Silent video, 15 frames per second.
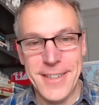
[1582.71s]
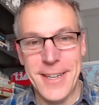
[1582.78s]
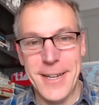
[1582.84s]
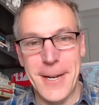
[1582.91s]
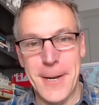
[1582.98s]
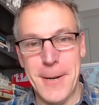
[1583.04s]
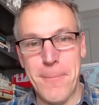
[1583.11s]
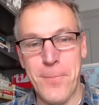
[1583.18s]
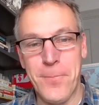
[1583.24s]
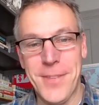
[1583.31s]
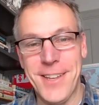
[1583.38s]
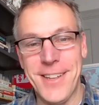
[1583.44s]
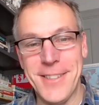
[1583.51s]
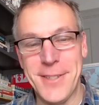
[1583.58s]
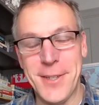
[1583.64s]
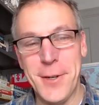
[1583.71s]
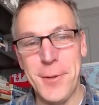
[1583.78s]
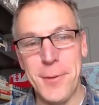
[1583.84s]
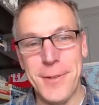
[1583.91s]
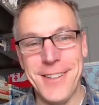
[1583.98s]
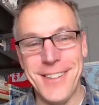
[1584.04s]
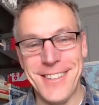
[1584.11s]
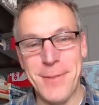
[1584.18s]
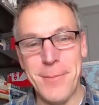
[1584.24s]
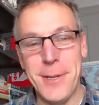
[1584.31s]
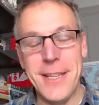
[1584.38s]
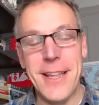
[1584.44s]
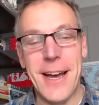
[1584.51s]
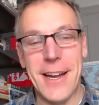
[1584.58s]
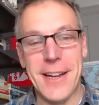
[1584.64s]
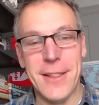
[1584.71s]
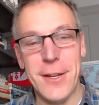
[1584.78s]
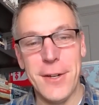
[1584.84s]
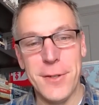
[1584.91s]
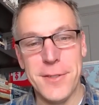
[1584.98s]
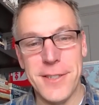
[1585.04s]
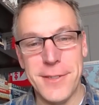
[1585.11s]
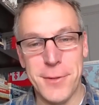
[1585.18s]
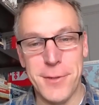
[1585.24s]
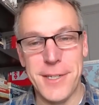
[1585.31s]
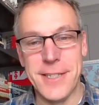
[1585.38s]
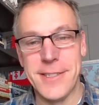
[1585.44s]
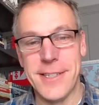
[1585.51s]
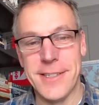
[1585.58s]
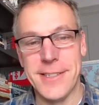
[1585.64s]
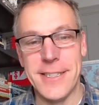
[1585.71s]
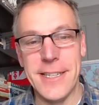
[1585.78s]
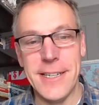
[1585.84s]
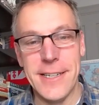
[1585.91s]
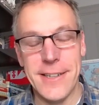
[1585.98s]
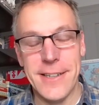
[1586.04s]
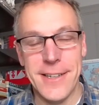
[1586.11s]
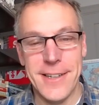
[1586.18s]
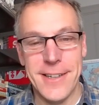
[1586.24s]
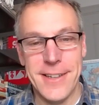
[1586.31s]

And so to be that close in 2016,